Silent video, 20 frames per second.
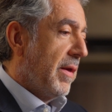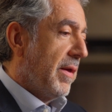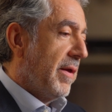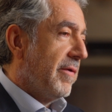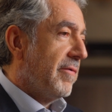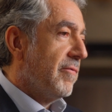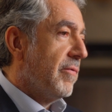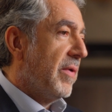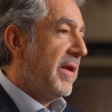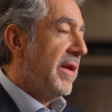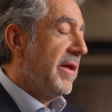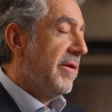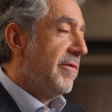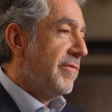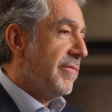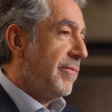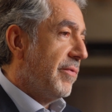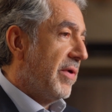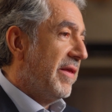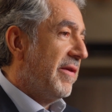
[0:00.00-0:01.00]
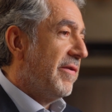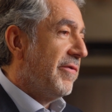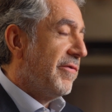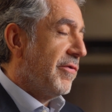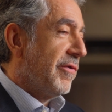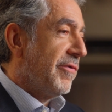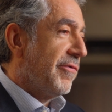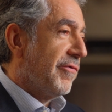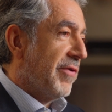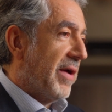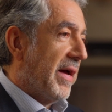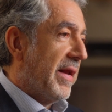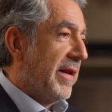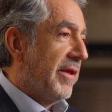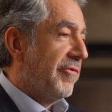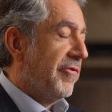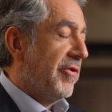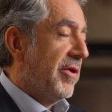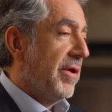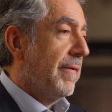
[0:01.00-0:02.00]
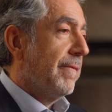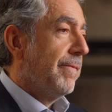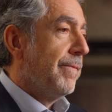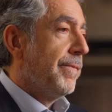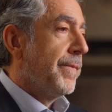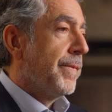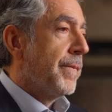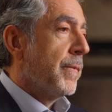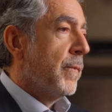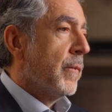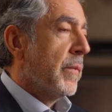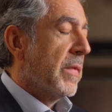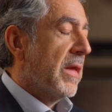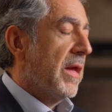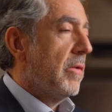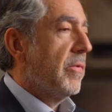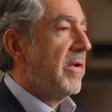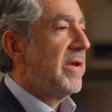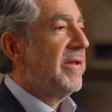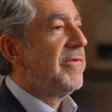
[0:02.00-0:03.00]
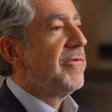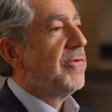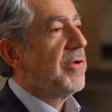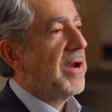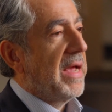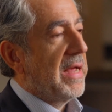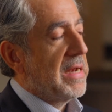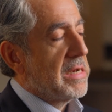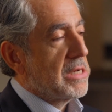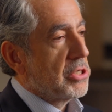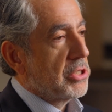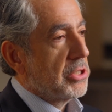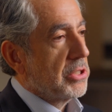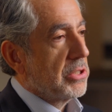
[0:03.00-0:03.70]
is what is your strategy and what is your edge?